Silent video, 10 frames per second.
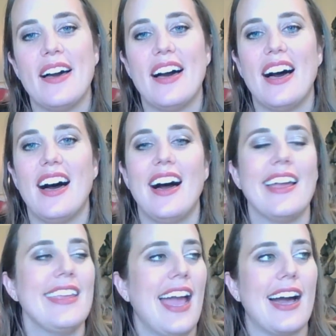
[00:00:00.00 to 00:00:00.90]
uh,
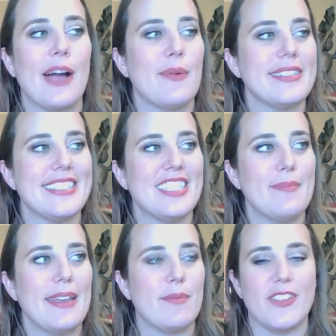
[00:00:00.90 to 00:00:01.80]
yeah, I wasn't in
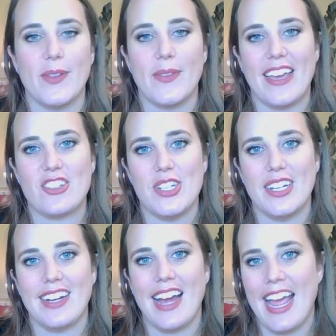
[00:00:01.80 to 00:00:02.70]
the makeup field last
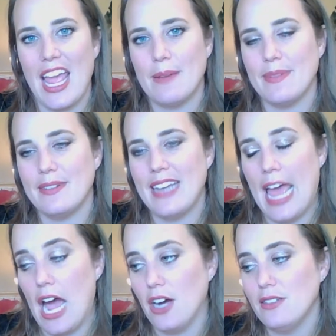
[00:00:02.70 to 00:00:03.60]
year. I am
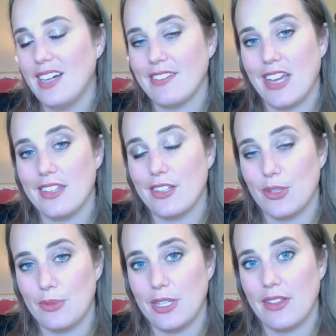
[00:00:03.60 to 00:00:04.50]
now. I've got the
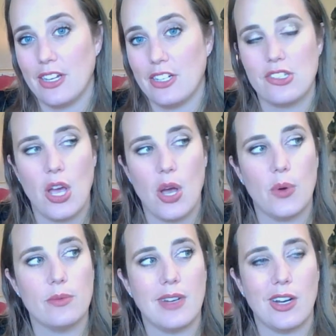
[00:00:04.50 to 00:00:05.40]
career there.
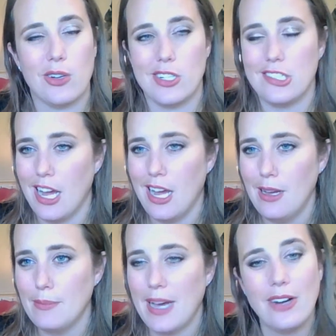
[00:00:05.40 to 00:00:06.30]
So, or a
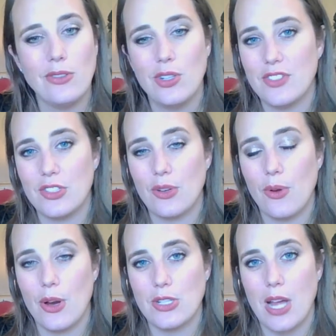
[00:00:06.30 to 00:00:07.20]
job. I don't know if it's a
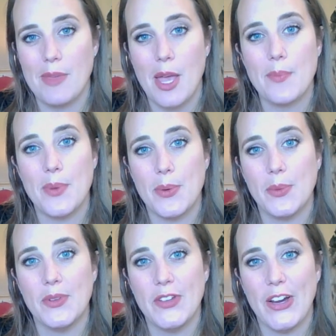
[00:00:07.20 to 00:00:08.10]
career or a job yet, but
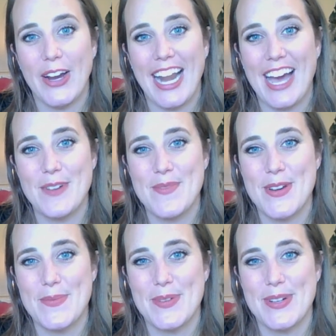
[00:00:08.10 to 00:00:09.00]
we'll figure it out
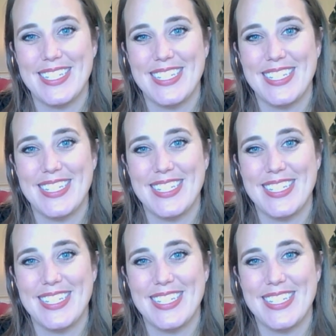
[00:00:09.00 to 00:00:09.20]
here pretty